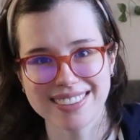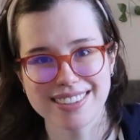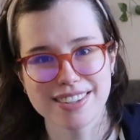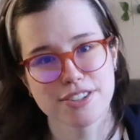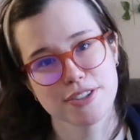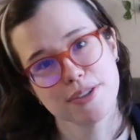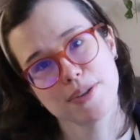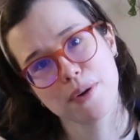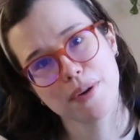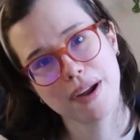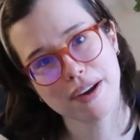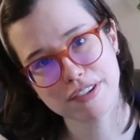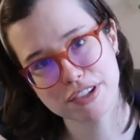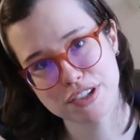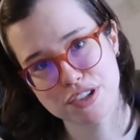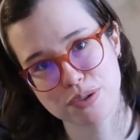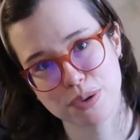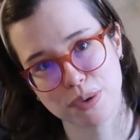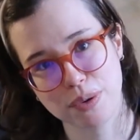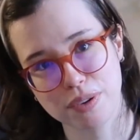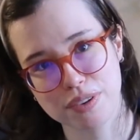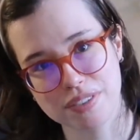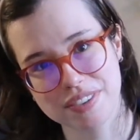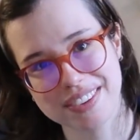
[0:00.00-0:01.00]
because you don't have
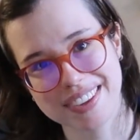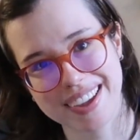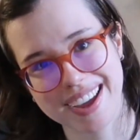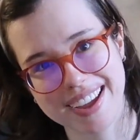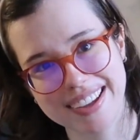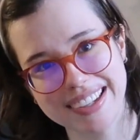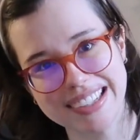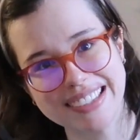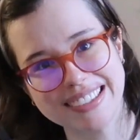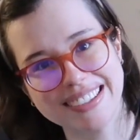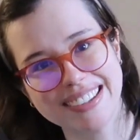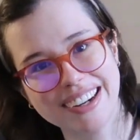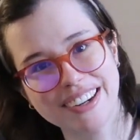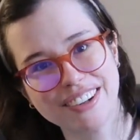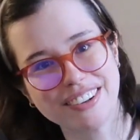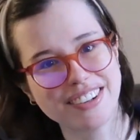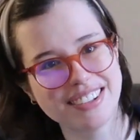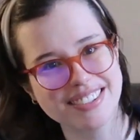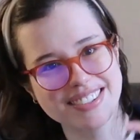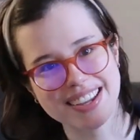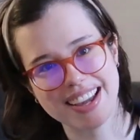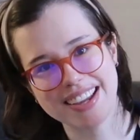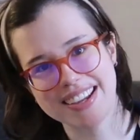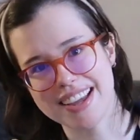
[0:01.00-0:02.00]
control over that. They're
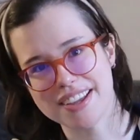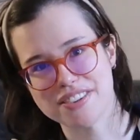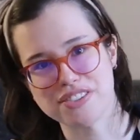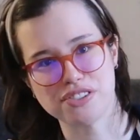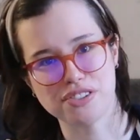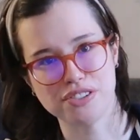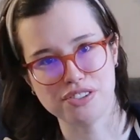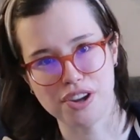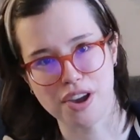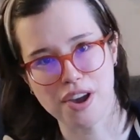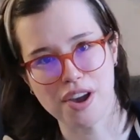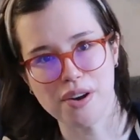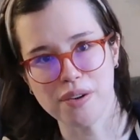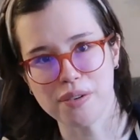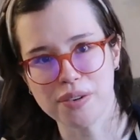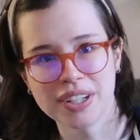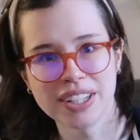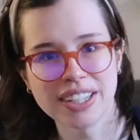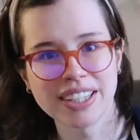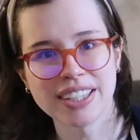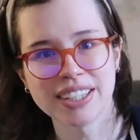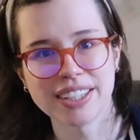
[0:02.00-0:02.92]
going to say yes or no.